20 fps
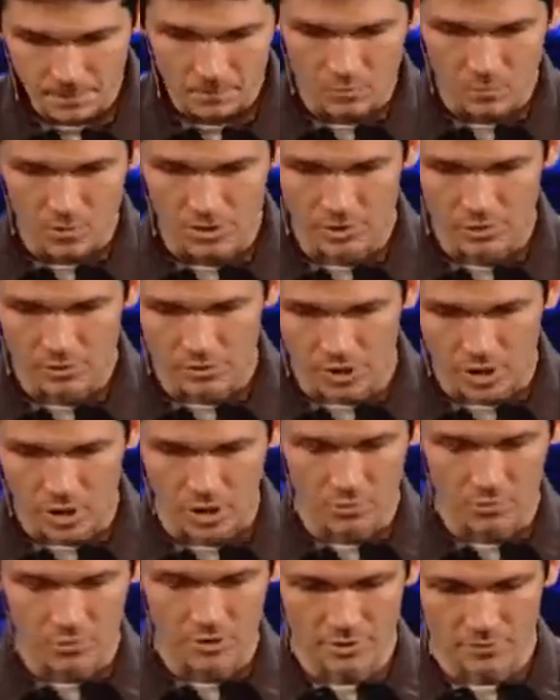what you'll
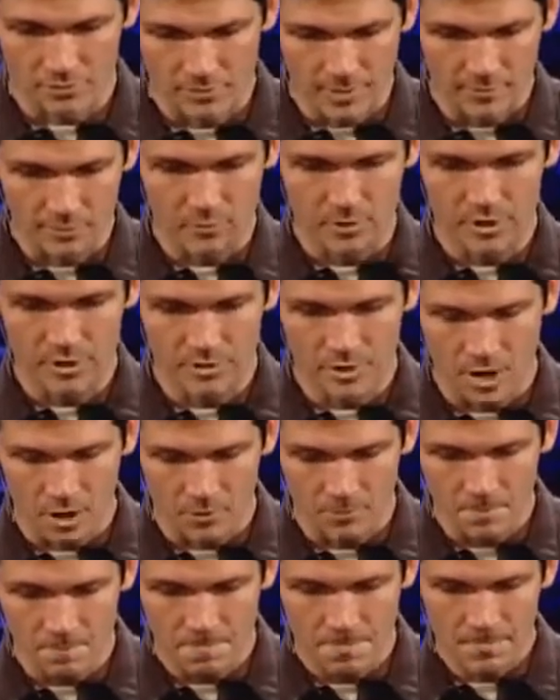recall, what you'll remember, what you know,